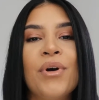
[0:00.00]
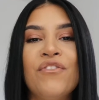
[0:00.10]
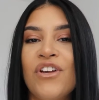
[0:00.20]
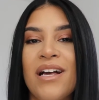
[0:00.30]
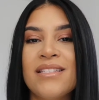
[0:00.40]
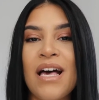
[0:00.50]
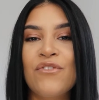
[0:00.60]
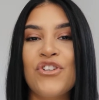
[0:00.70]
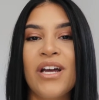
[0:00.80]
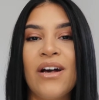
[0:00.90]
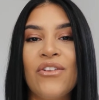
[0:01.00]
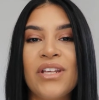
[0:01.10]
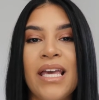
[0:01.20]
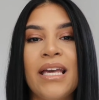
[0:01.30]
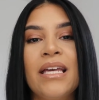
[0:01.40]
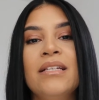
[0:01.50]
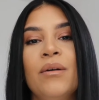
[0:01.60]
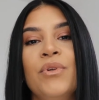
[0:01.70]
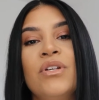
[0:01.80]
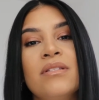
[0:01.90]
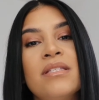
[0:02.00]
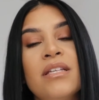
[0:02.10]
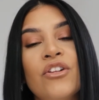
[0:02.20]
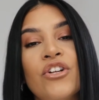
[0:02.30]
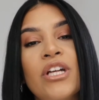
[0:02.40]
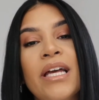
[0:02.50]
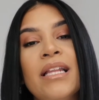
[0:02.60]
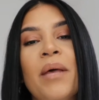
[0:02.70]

But if you guys have tried out the KKW Concealer Kit,